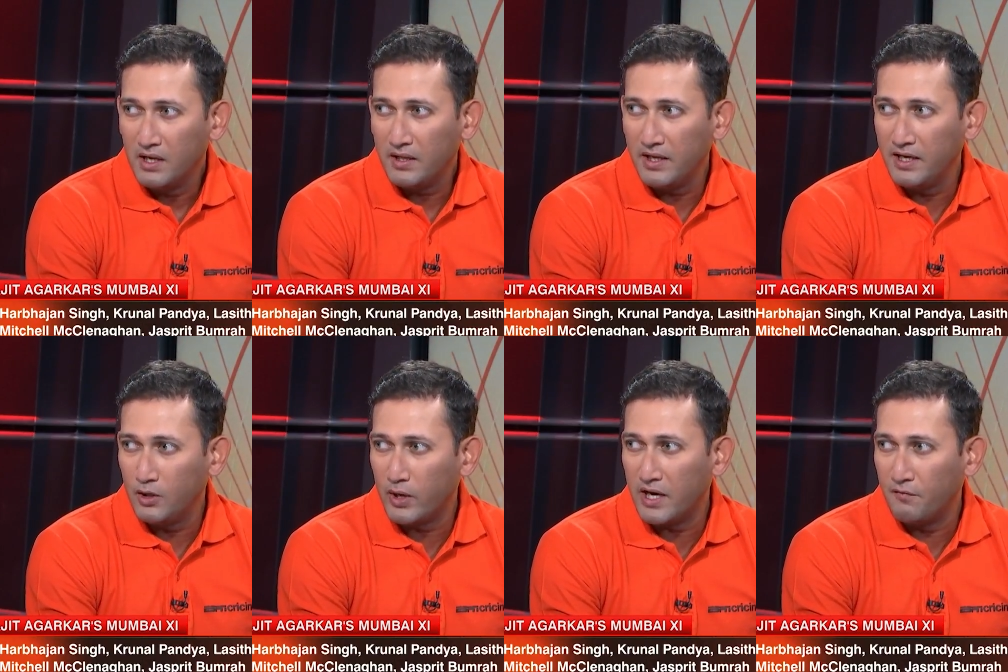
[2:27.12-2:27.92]
They
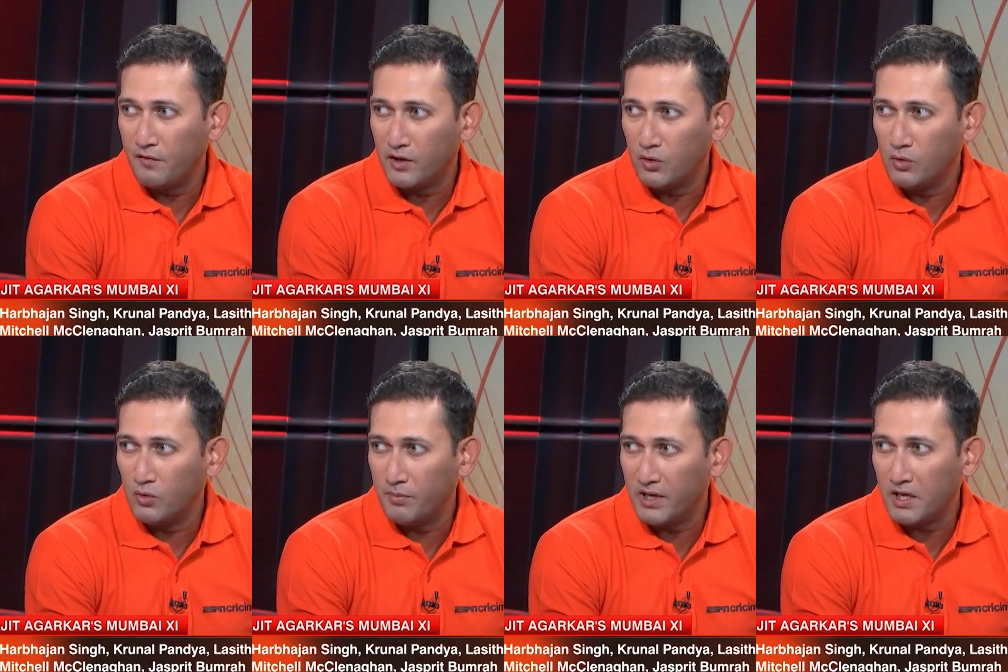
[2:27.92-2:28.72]
need to get him fit
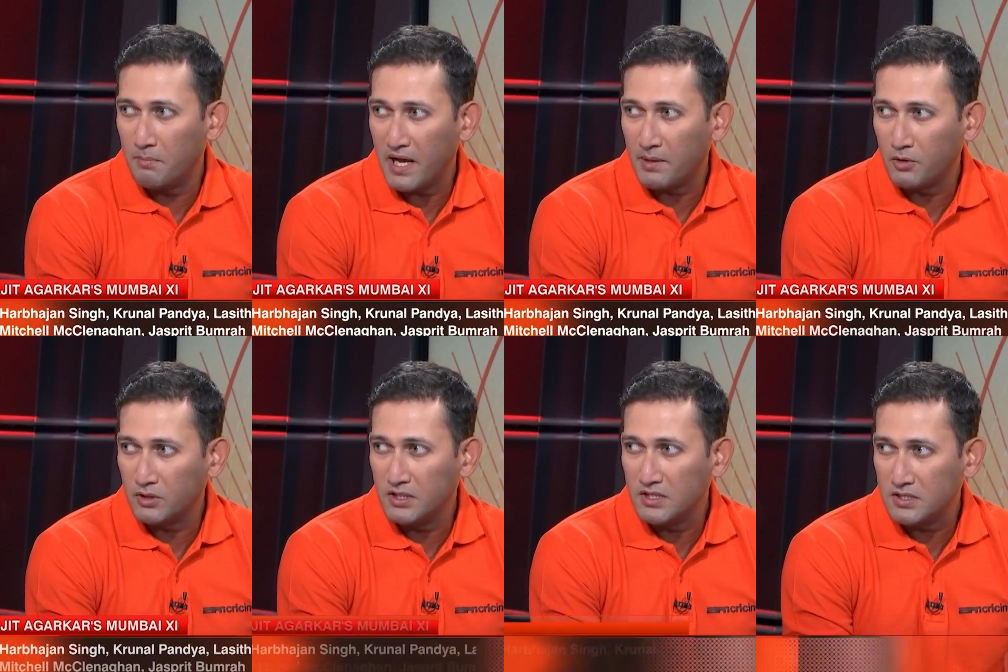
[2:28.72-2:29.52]
to bring him back,
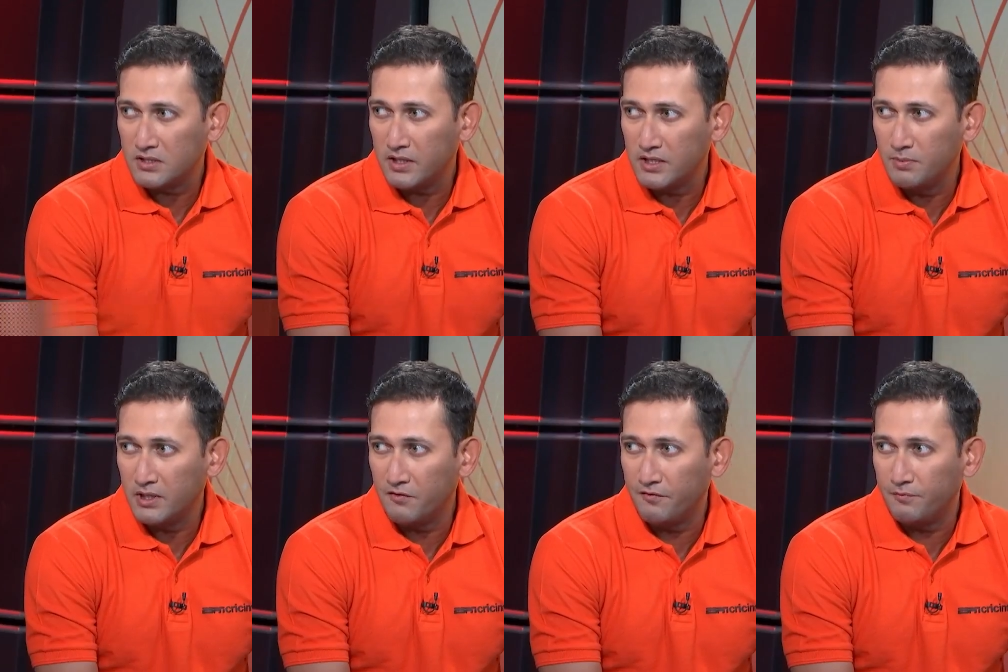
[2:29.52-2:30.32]
because he's he's
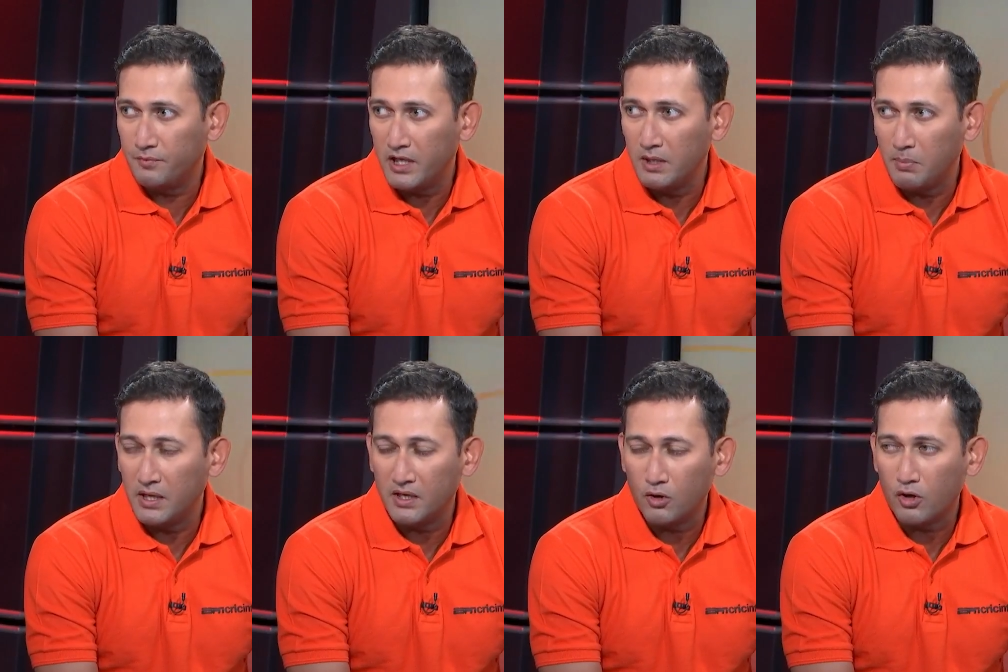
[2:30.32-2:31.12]
been a key
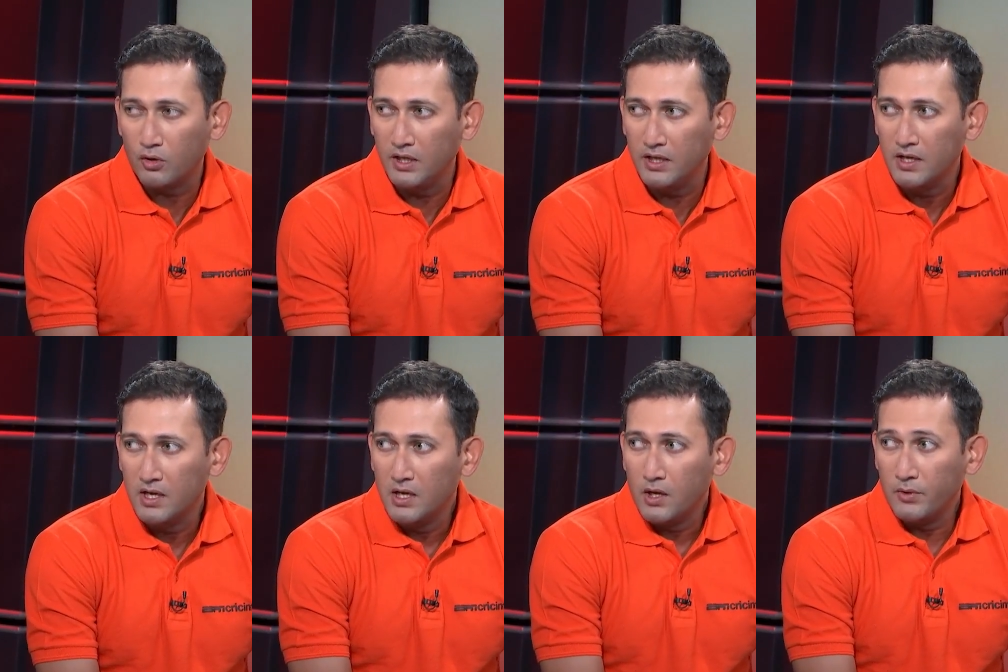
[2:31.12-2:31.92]
player, not only
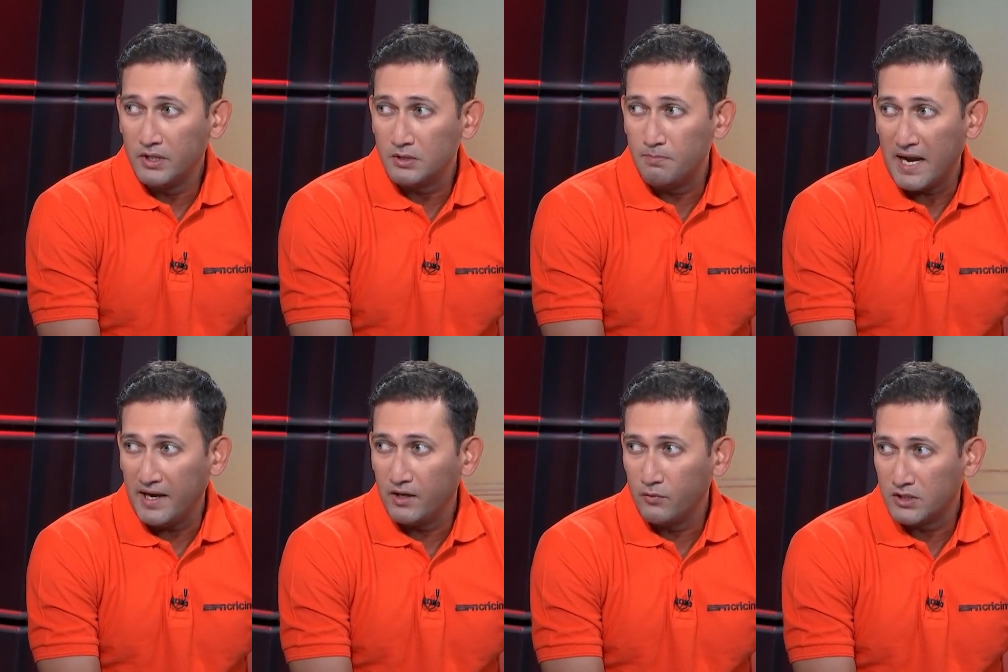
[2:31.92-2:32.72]
with his
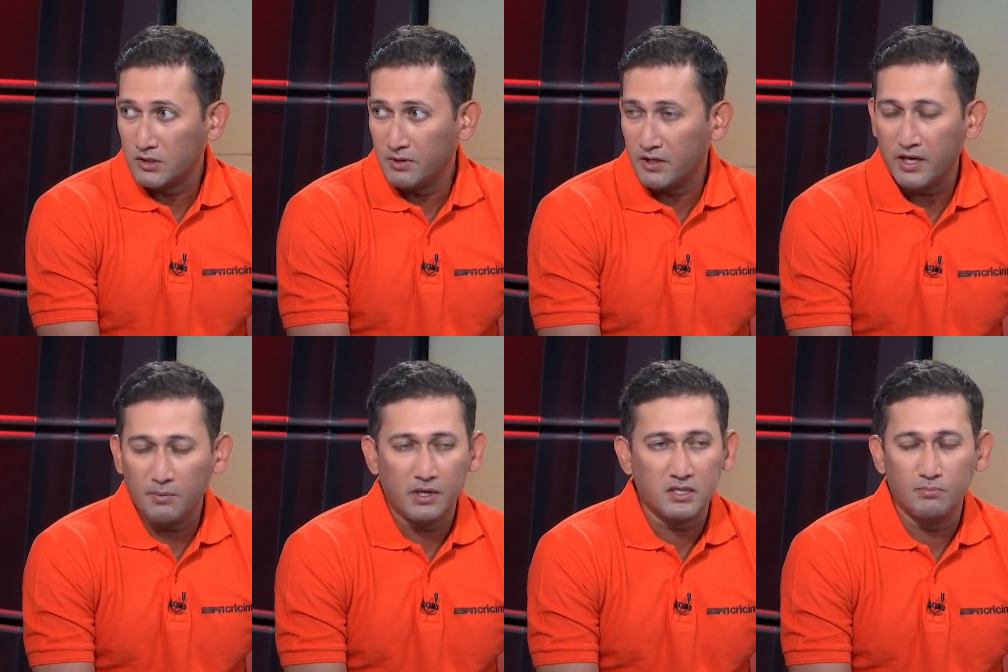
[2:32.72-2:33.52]
batting, which has been
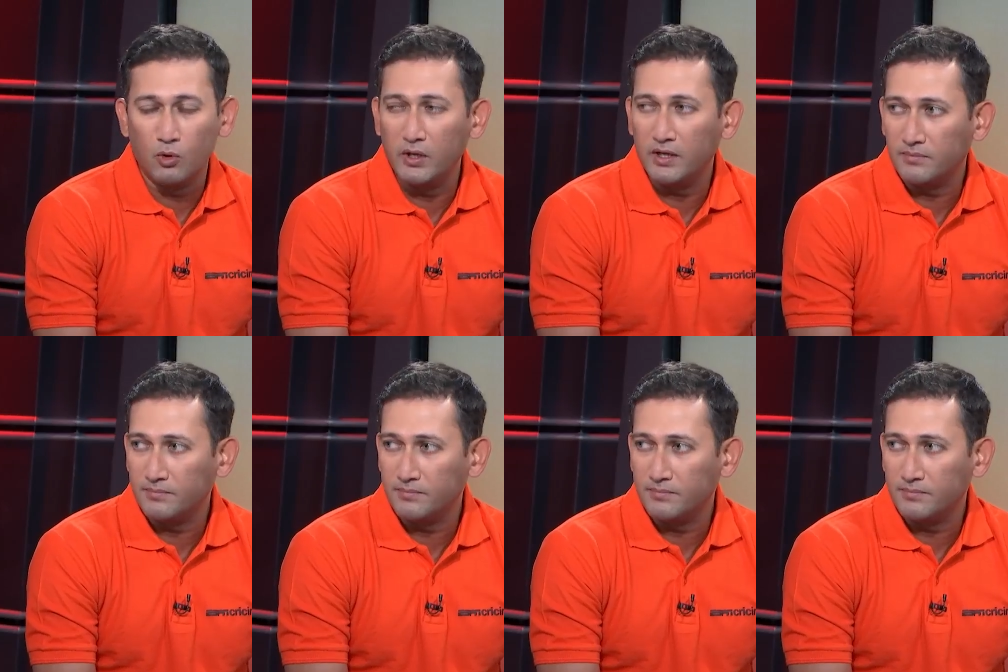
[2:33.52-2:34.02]
great, but his bowling.